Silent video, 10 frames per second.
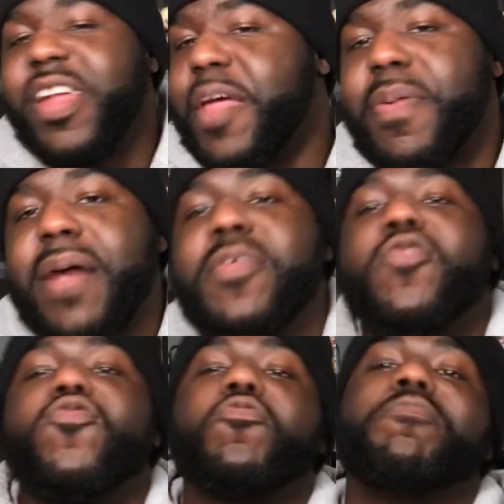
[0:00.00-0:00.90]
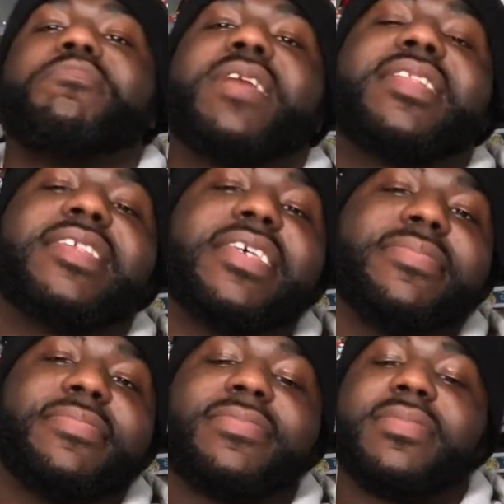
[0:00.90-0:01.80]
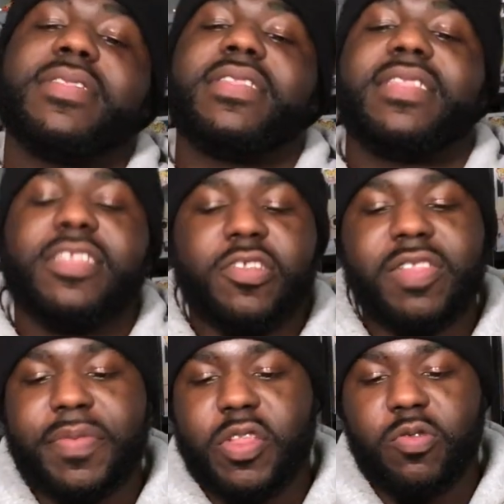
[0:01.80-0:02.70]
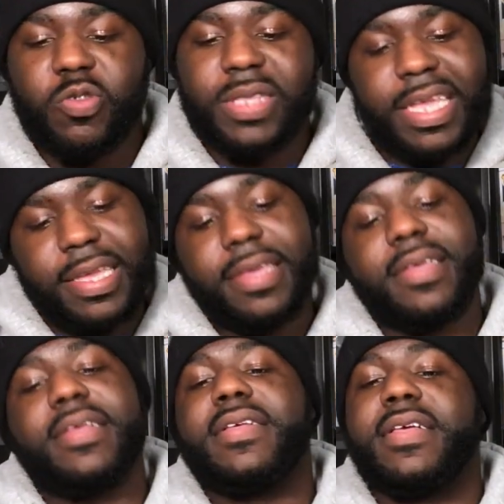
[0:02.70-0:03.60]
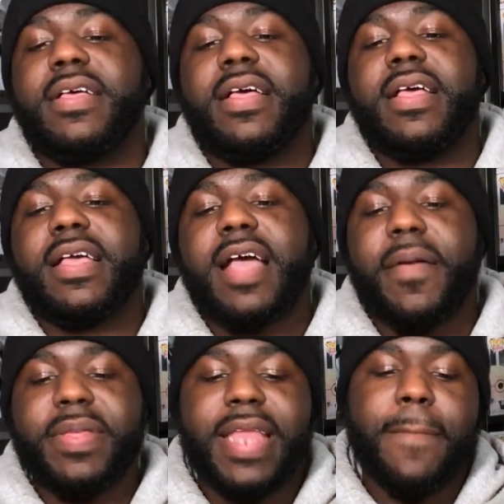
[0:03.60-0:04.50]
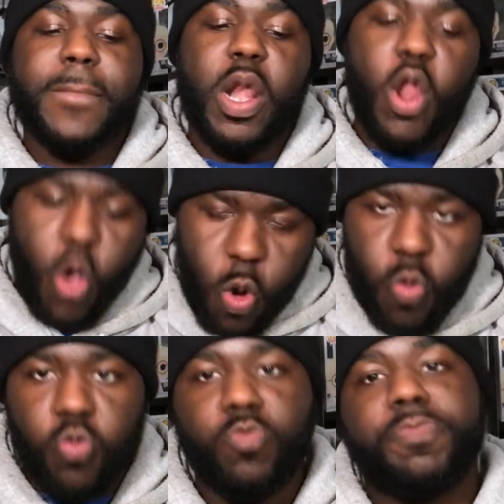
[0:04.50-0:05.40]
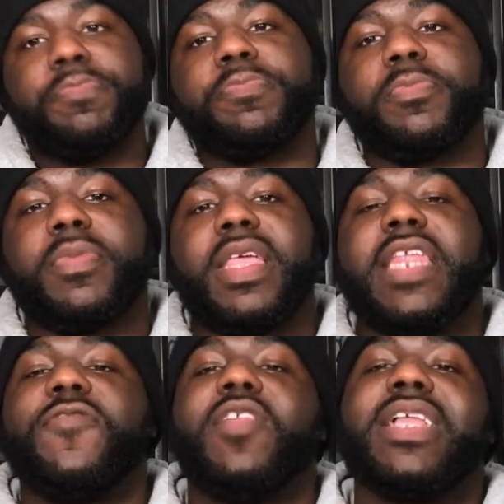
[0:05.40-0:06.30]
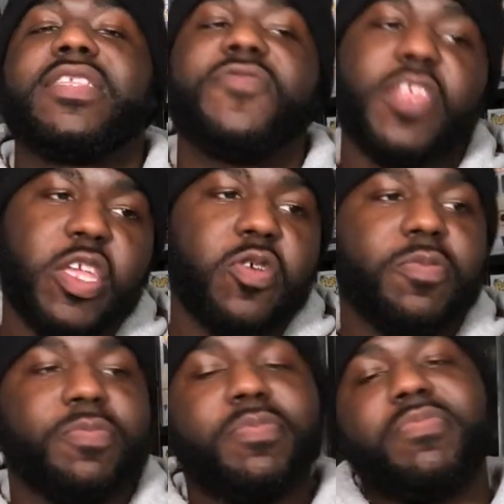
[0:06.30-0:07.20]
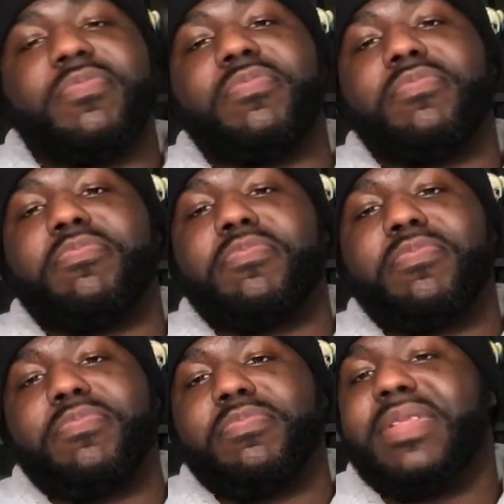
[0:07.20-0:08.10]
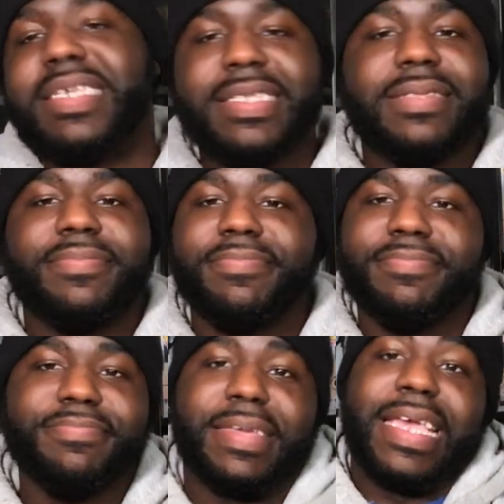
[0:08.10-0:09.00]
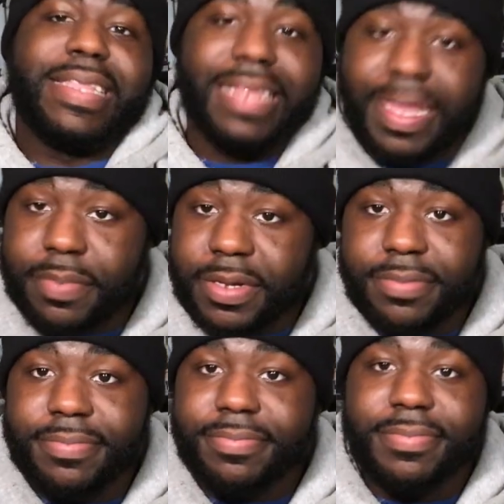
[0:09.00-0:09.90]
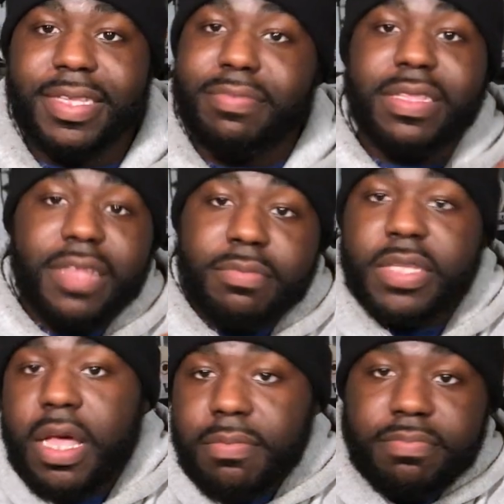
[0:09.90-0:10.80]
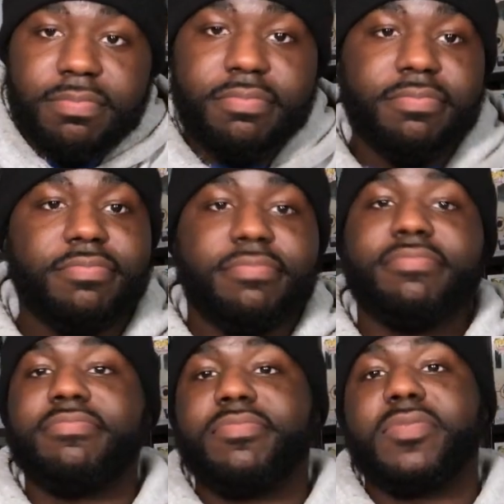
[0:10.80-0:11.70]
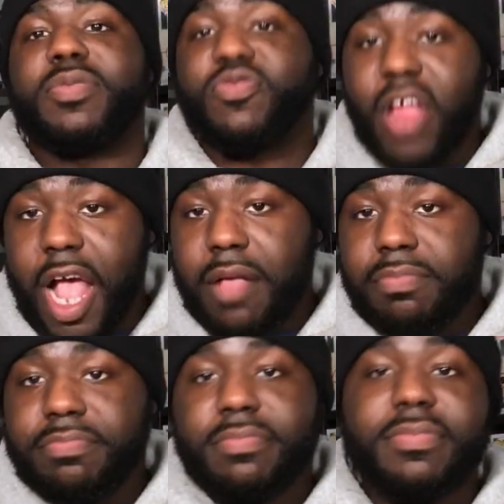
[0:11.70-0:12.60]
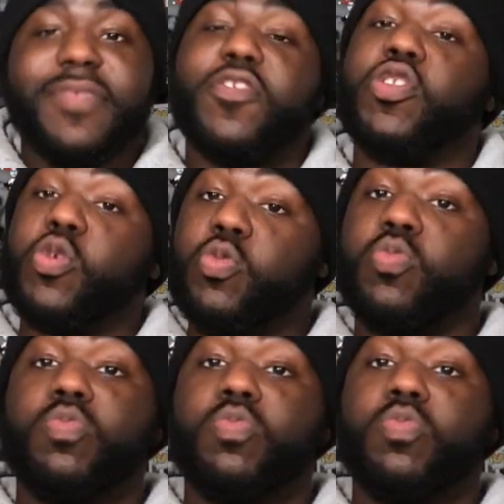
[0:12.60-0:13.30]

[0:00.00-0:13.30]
All right, Poppin' Crew, that's it. You know, let me know what you think. Comment down below. And if you like this video, please hit the like button. Give me a thumbs up. Subscribe if you're new.